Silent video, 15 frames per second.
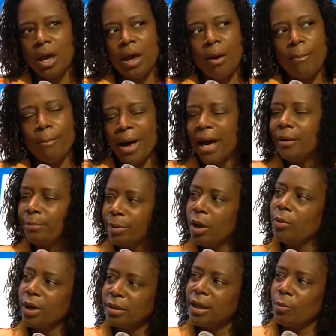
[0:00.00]

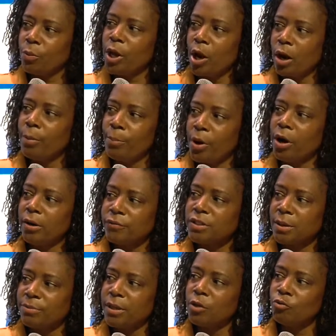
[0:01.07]
mind-blowing that we are a part of
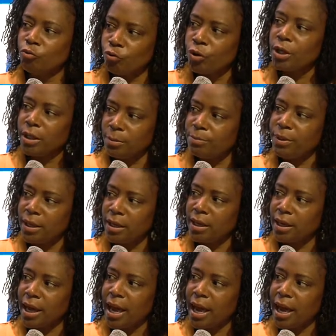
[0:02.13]
something really big,